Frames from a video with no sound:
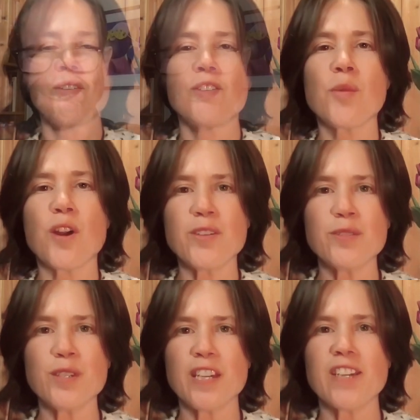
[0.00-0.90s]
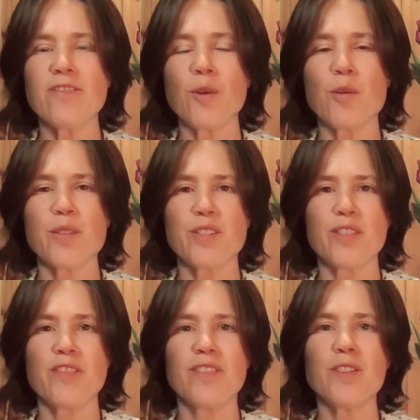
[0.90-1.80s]
So are you looking forward
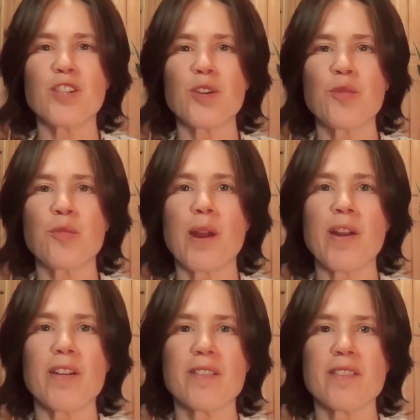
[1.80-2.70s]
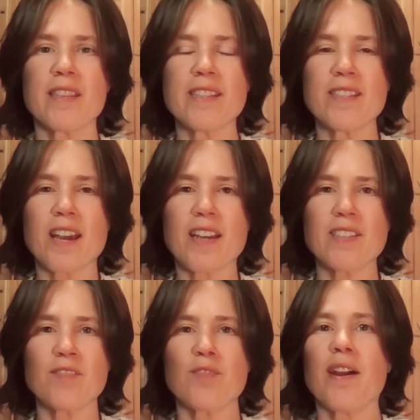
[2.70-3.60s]
to a future where these
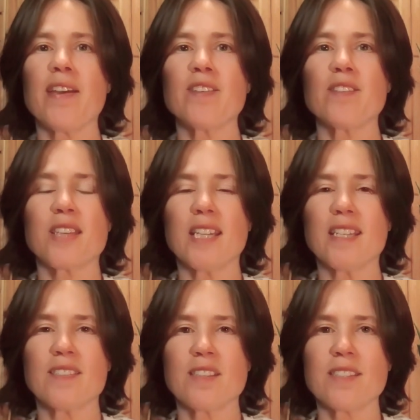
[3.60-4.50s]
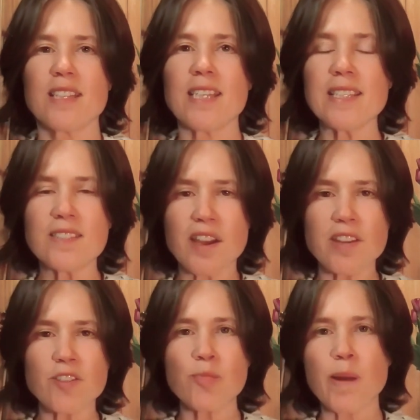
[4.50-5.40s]
kinds of devices can exist
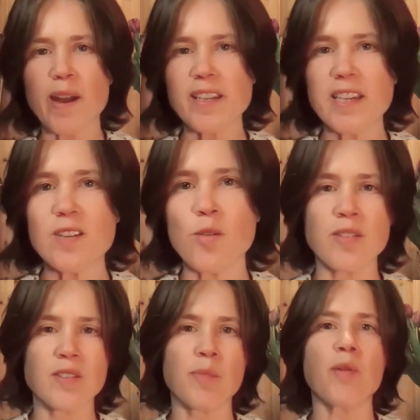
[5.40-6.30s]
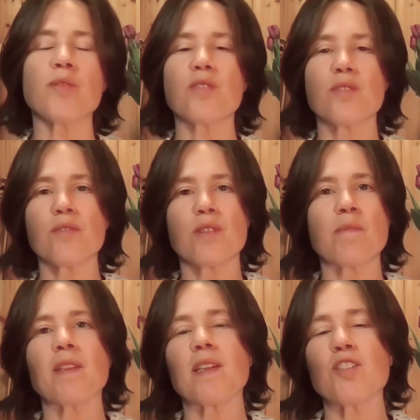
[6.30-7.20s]
inside your body as opposed to
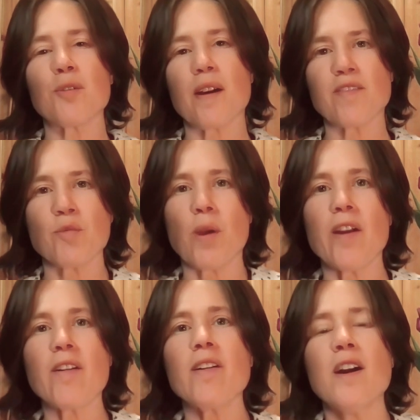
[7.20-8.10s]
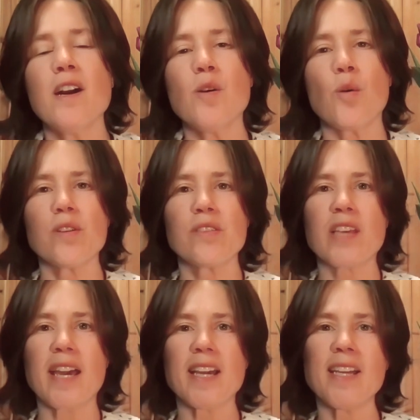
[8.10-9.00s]
something that you have to wear? Or does
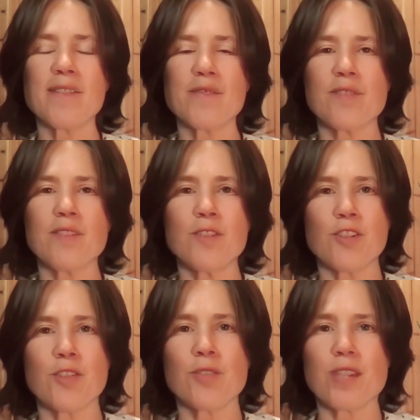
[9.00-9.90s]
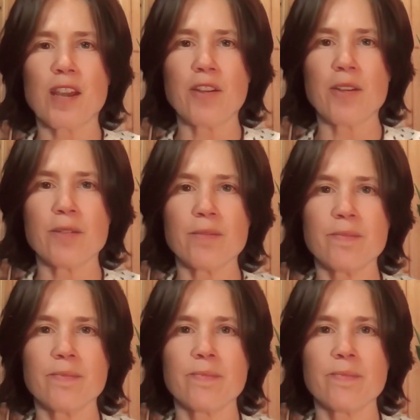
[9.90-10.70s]
that kind of a future scare you?